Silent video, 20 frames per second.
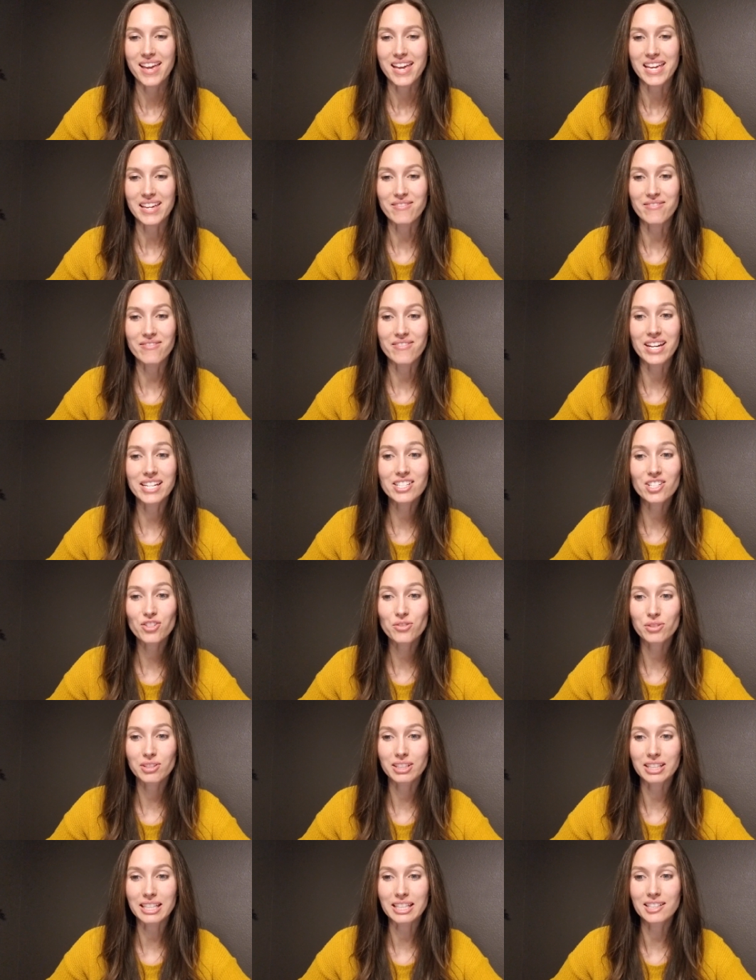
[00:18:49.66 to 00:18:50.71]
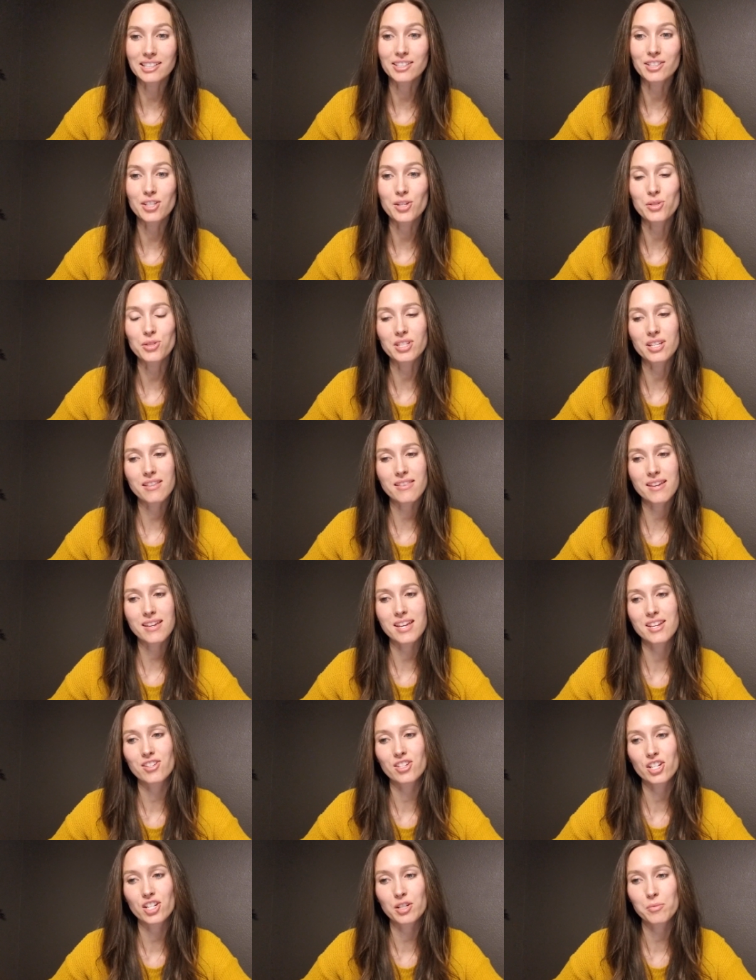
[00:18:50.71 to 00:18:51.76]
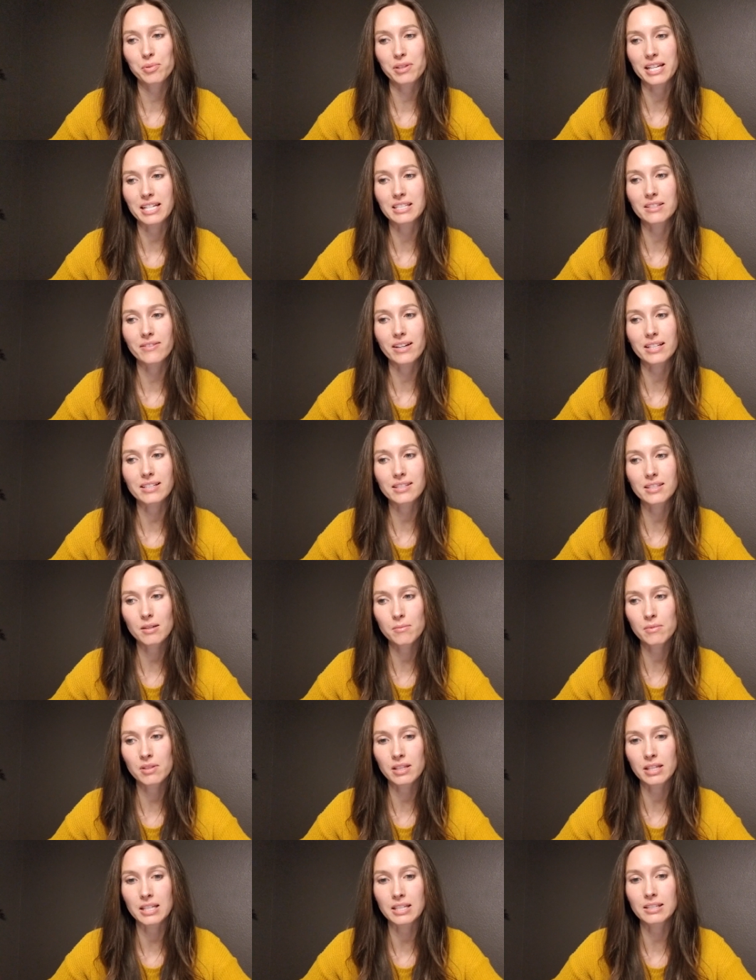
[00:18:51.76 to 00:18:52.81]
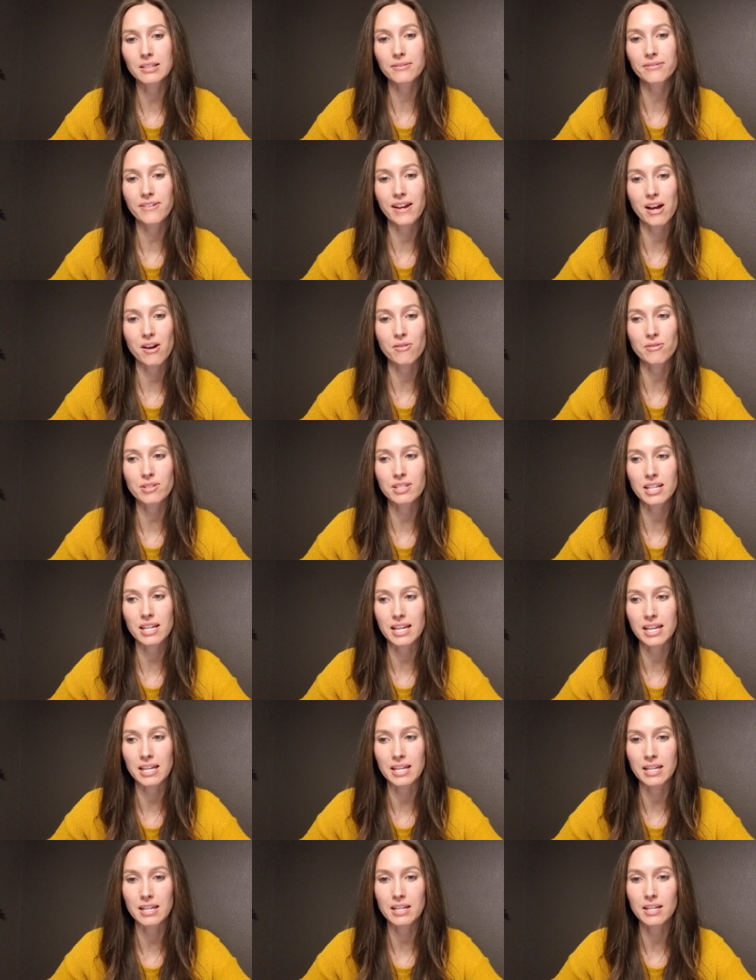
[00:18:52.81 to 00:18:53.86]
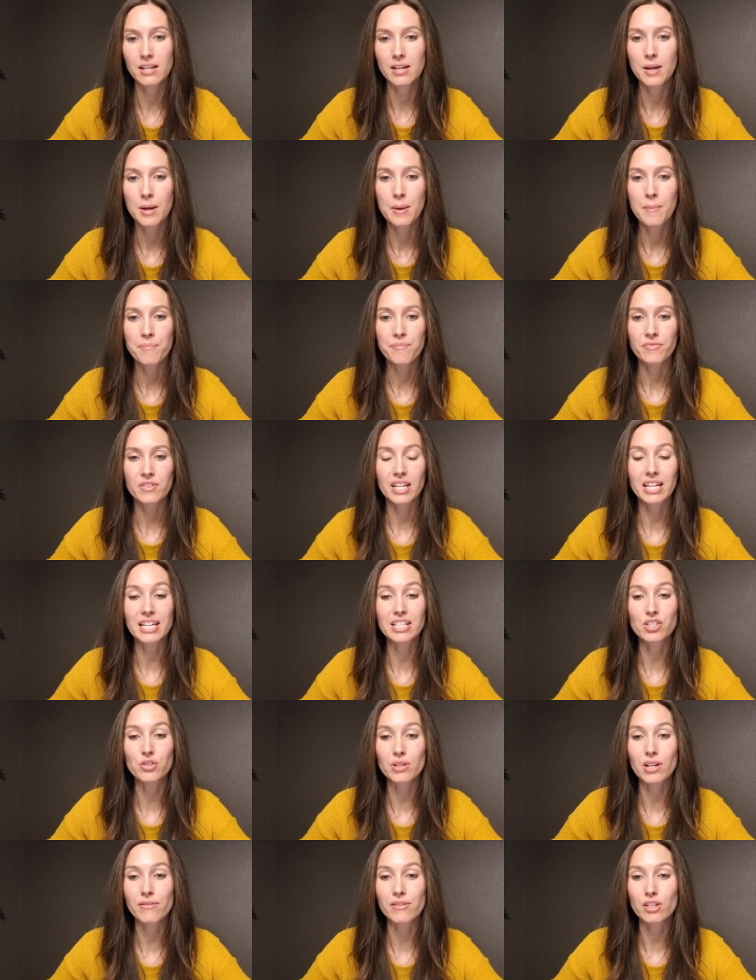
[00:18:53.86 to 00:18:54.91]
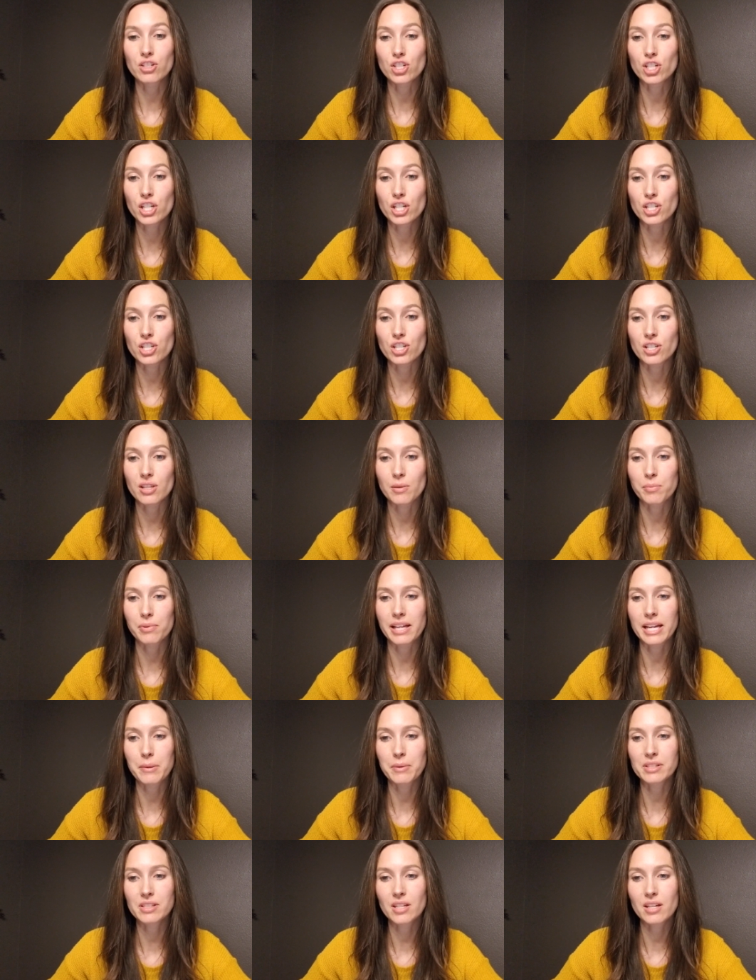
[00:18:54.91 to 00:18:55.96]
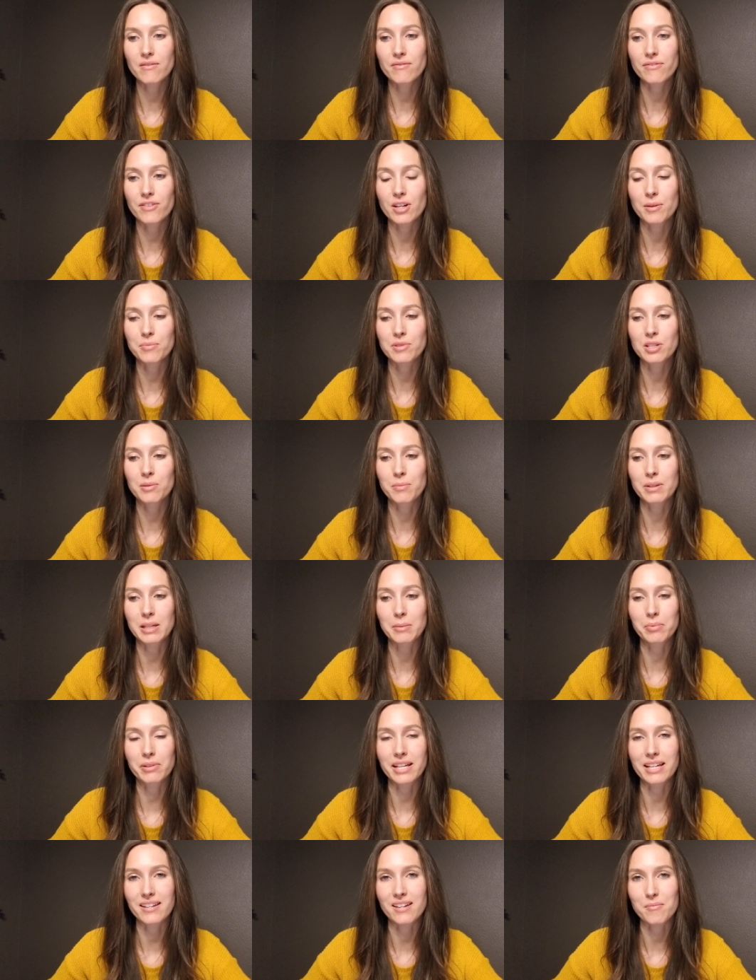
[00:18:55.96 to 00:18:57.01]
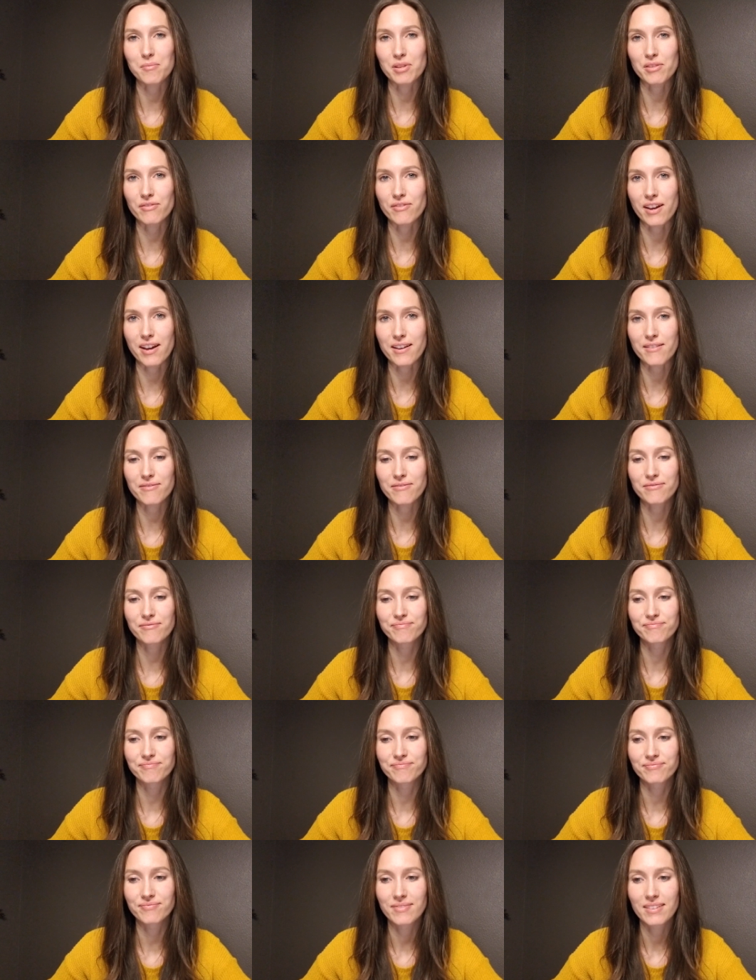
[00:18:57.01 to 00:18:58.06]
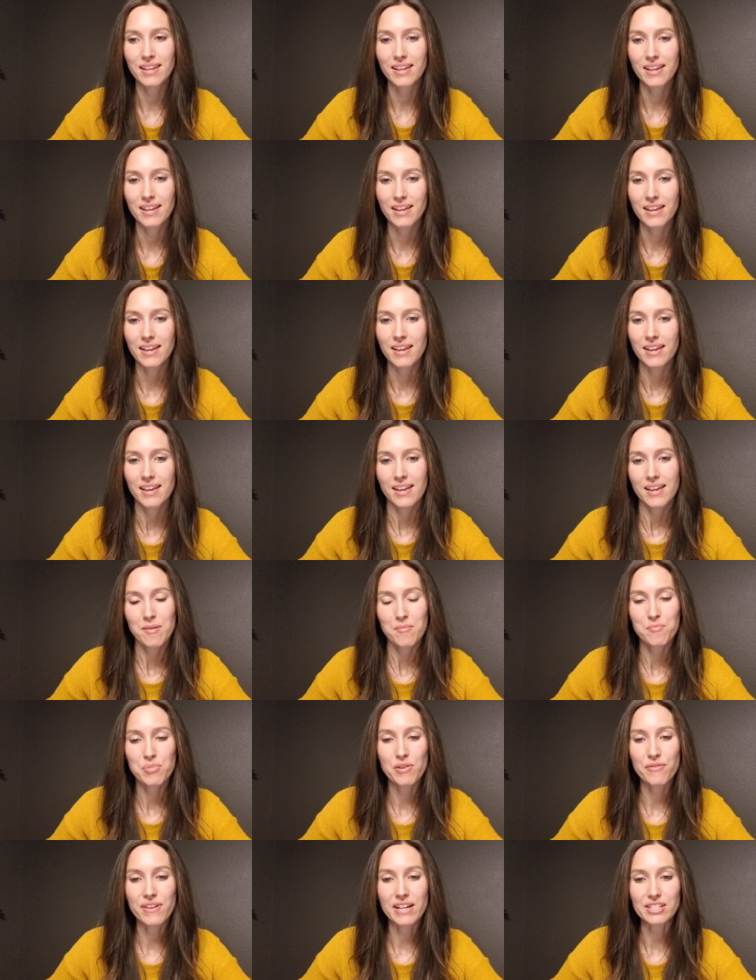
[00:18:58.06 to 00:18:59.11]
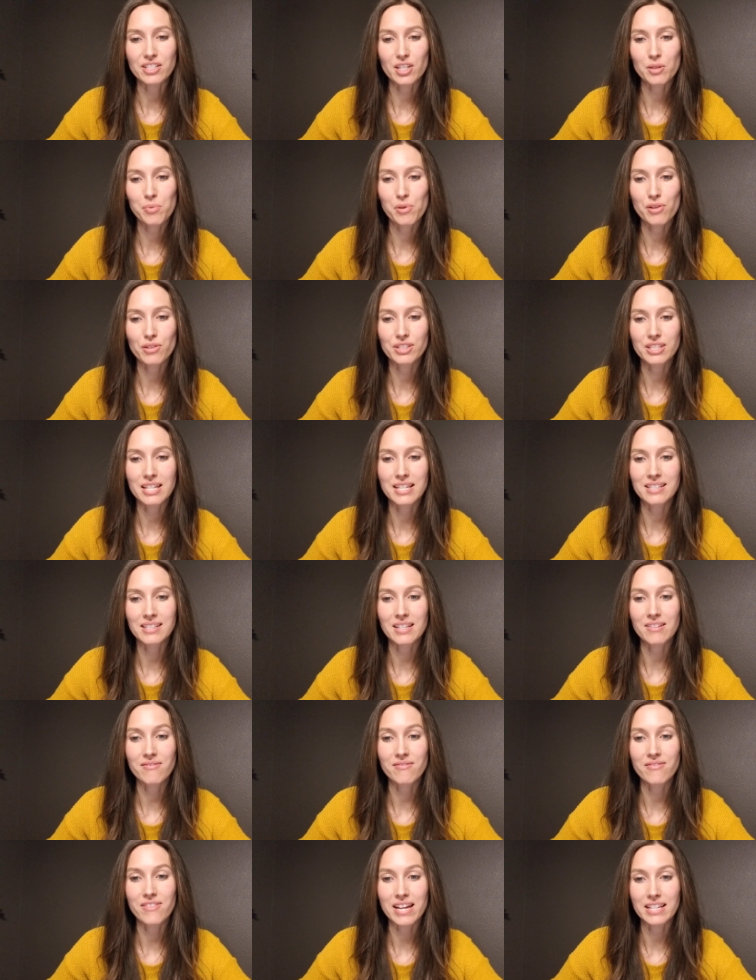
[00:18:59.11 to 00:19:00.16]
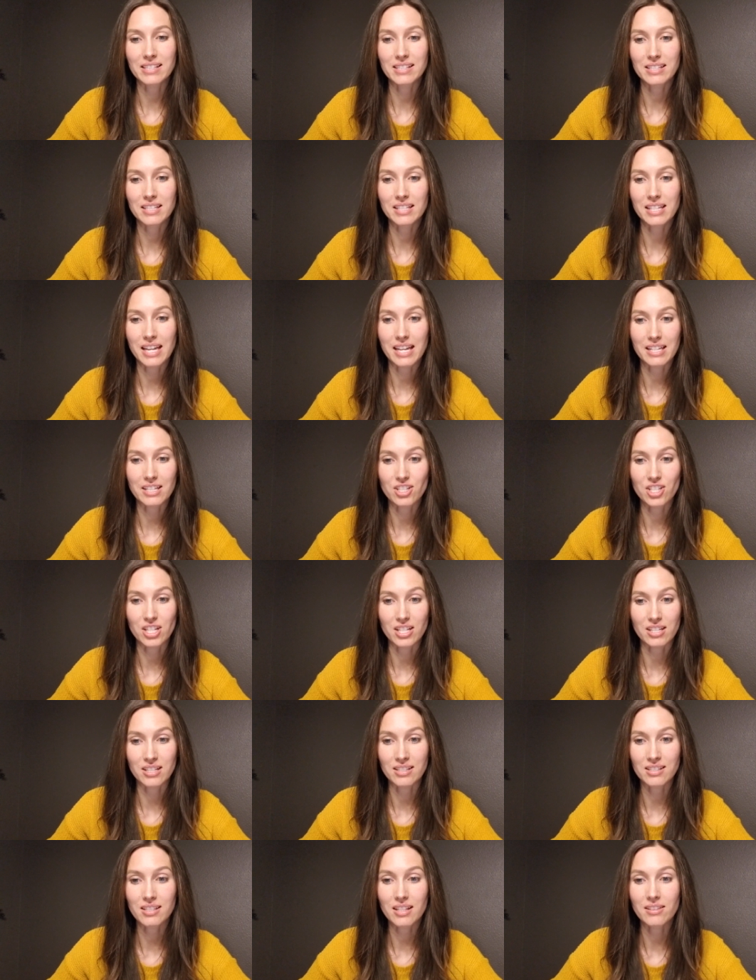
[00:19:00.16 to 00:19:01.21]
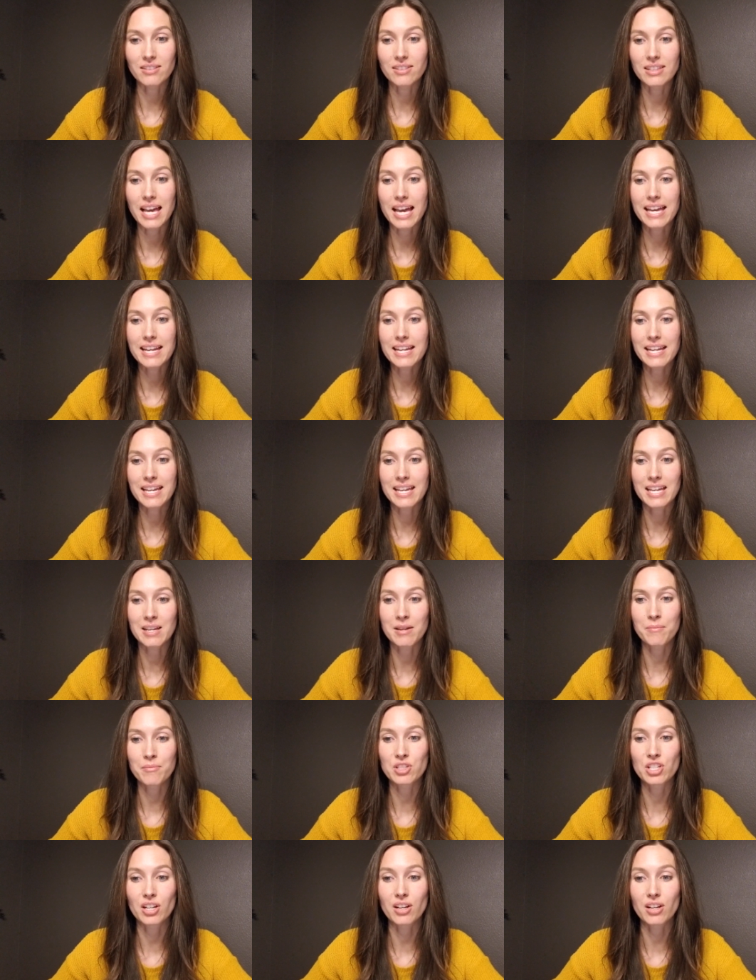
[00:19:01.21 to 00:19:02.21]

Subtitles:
Eventually, using the Kinderhook plates facsimiles found in the History of the Church, the plate was confirmed to be plate number 5. Professor Polson's investigations led him to